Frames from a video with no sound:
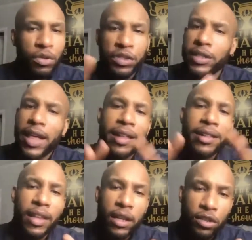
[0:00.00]
to that
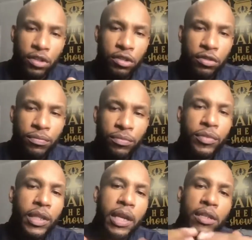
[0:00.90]
nature.
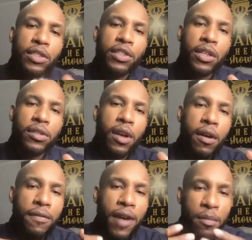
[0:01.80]
It's just
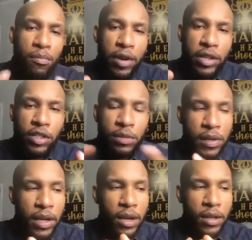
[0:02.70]
a vibration
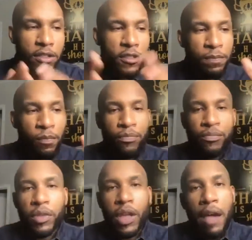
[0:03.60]
because
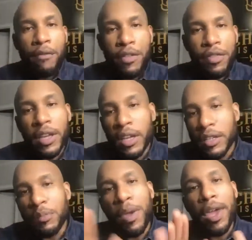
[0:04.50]
everything
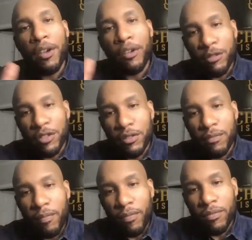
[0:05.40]
is in pairs
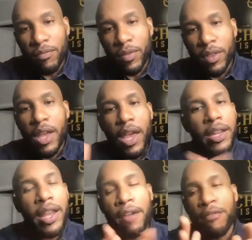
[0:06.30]

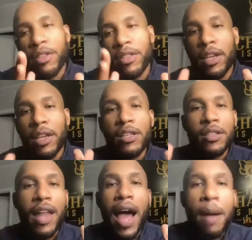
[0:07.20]
and everything is
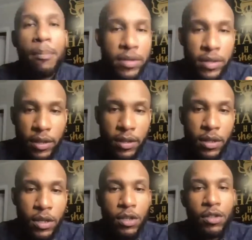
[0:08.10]
an opposite.
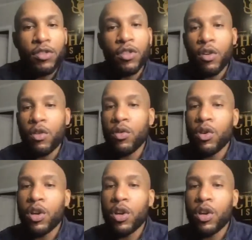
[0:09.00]
So,